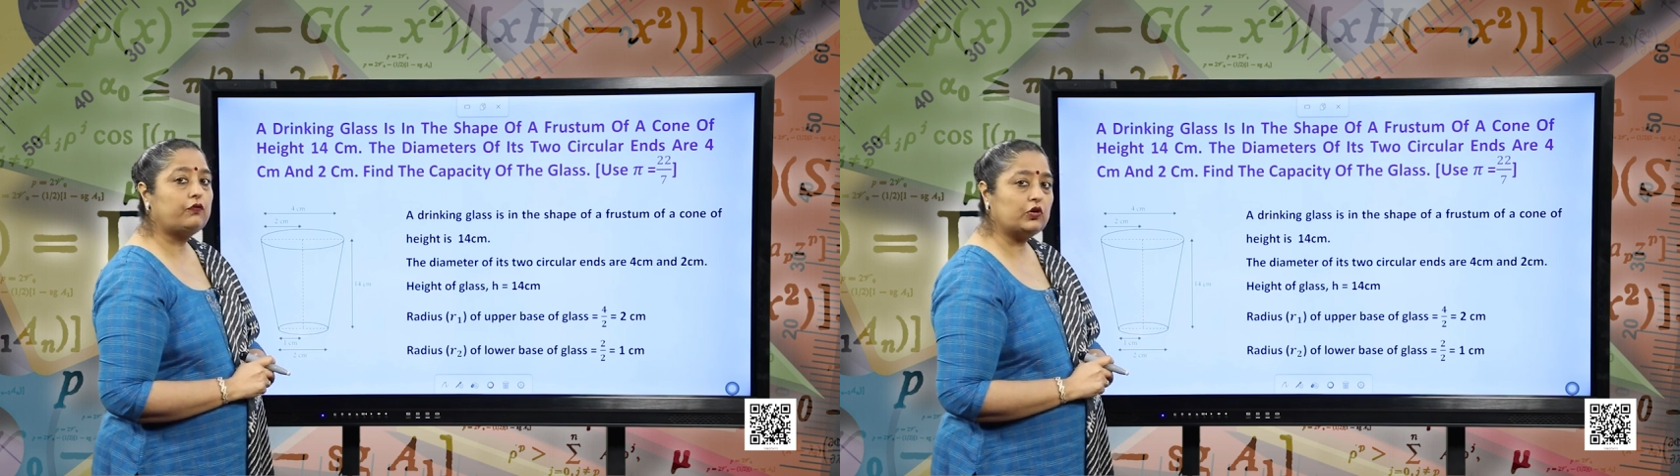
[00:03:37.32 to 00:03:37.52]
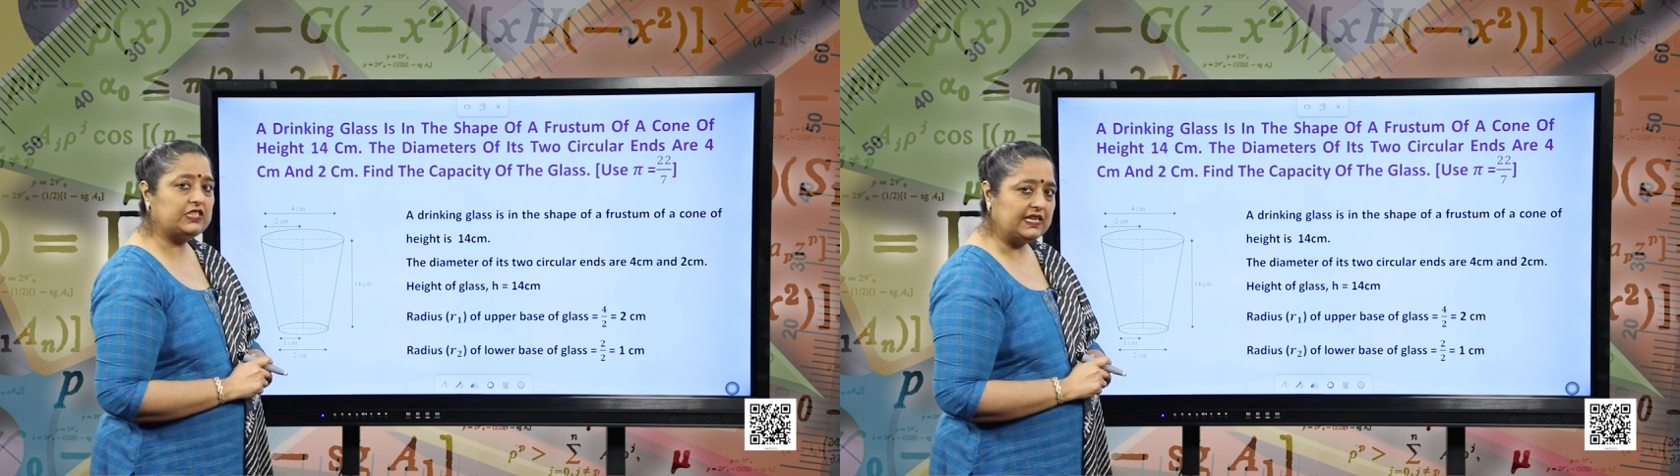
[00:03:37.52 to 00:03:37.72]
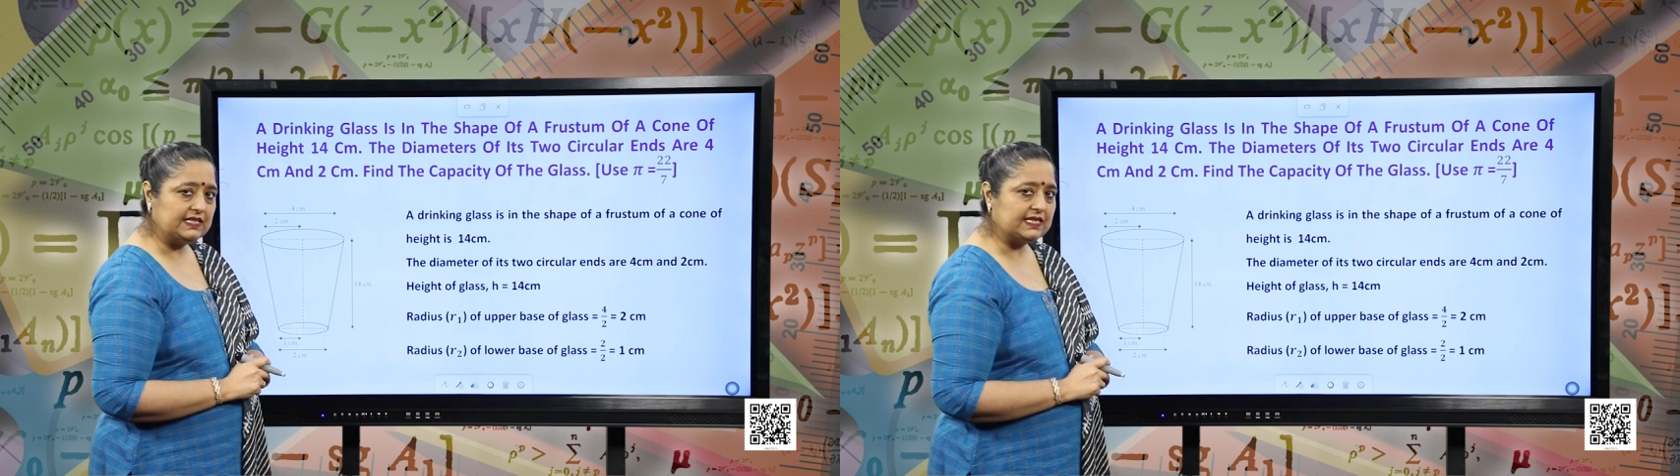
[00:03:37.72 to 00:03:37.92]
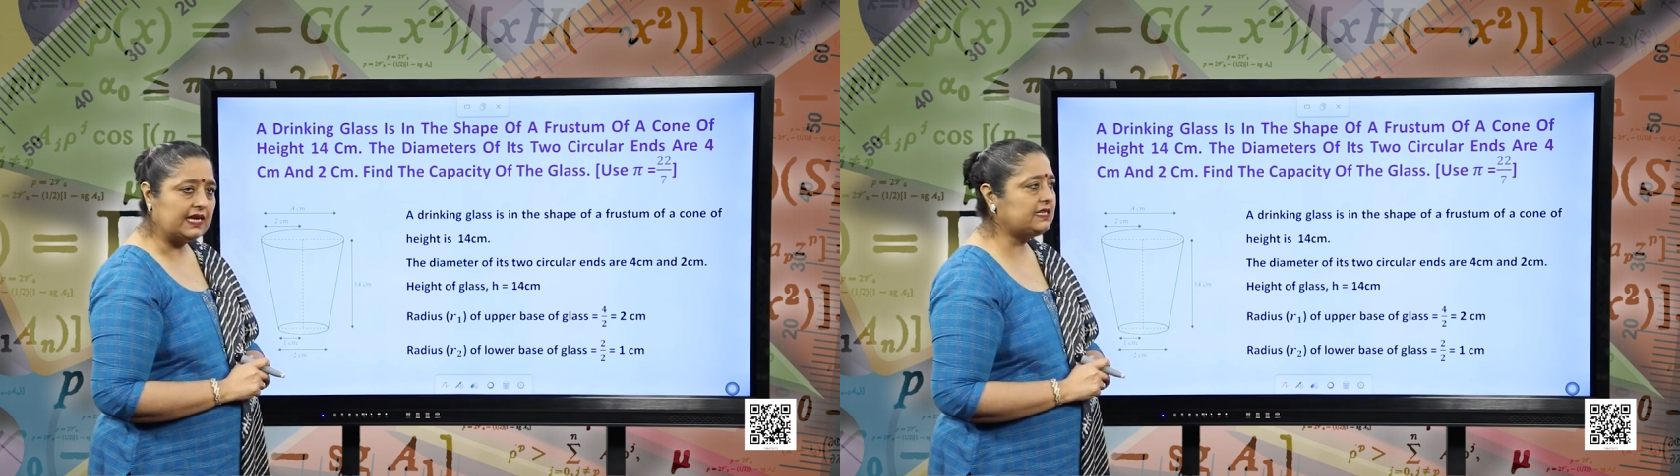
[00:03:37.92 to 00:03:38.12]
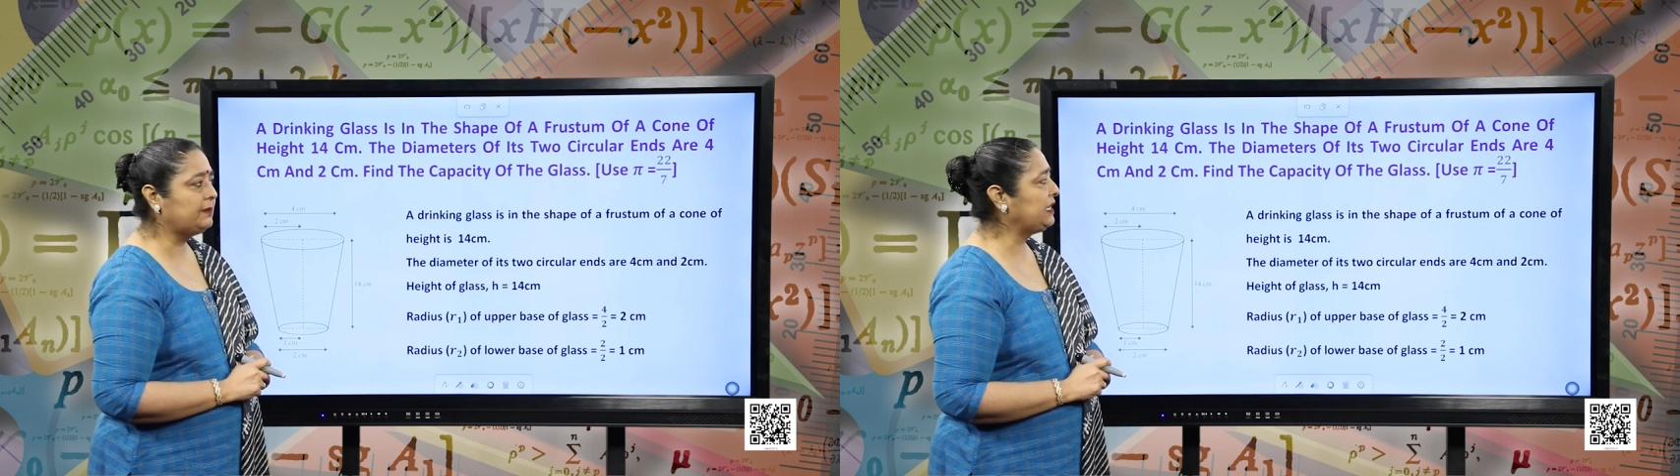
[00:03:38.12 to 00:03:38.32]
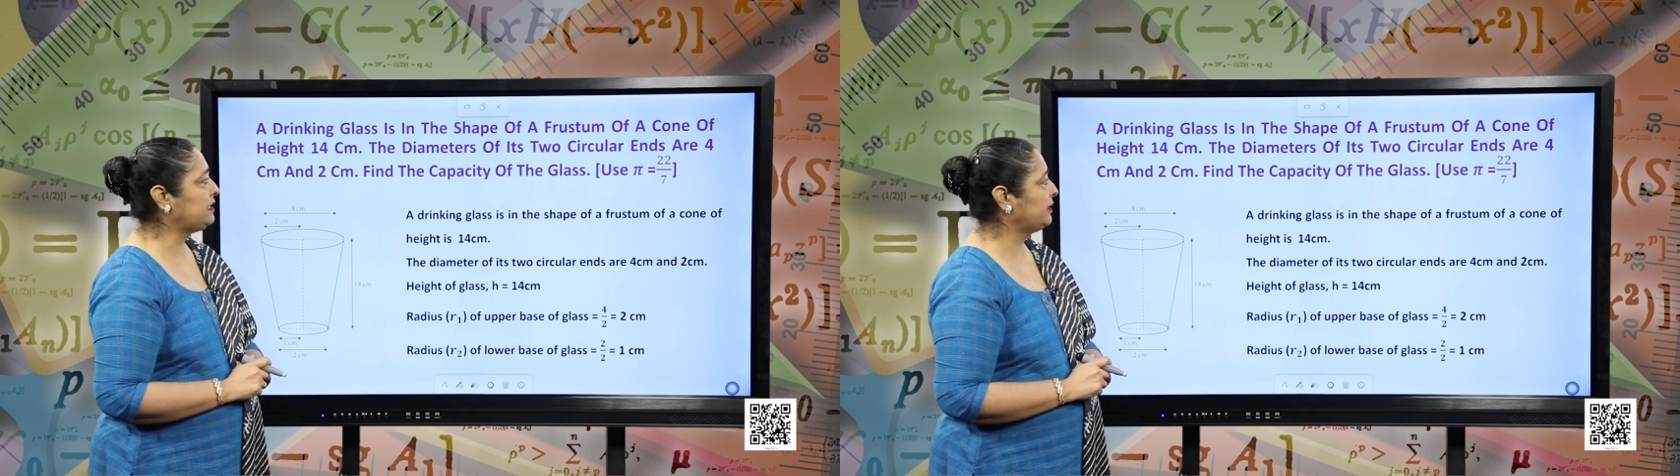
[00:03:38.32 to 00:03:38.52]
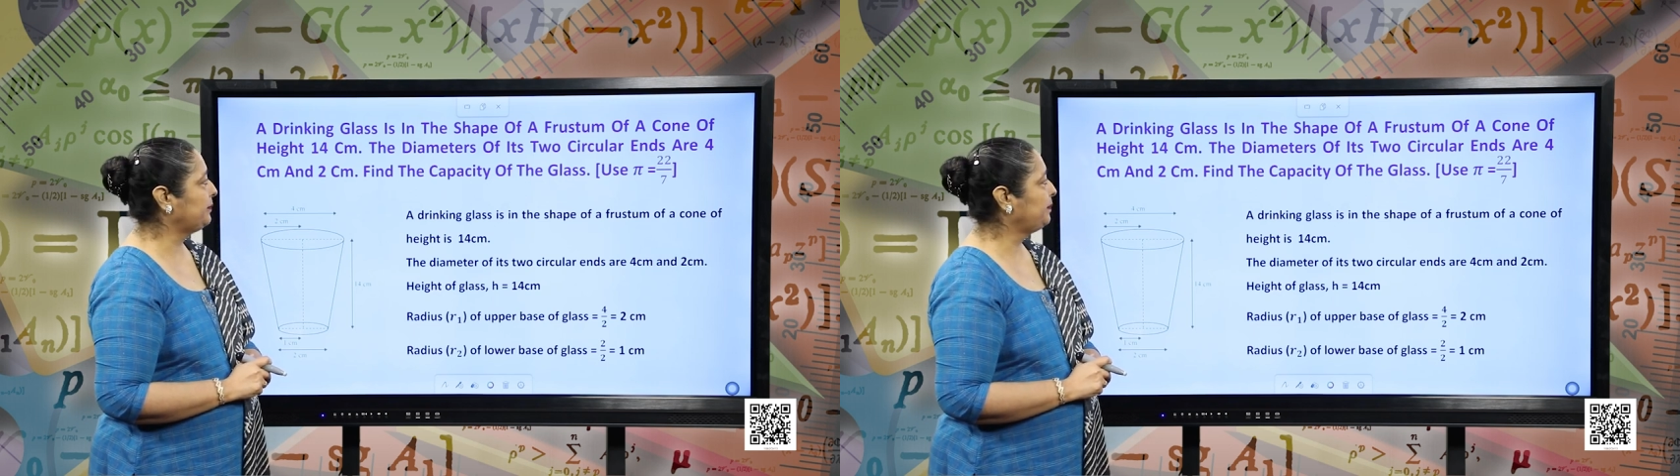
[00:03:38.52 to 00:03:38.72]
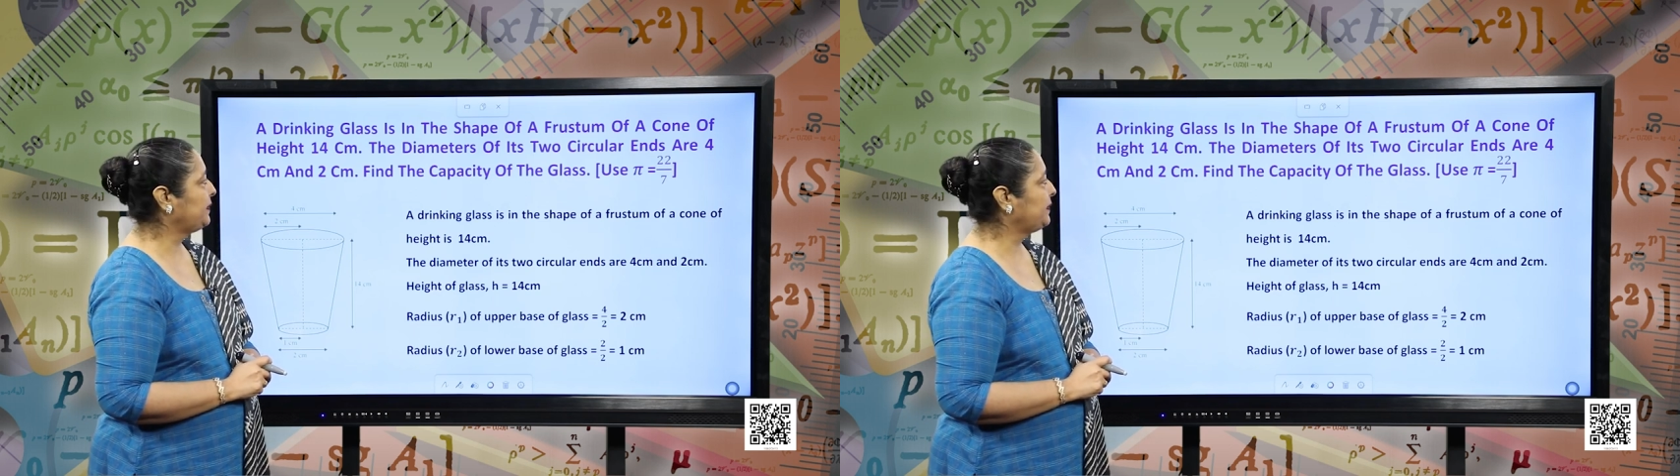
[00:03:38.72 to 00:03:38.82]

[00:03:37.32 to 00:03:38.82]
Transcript: 14 centimeter.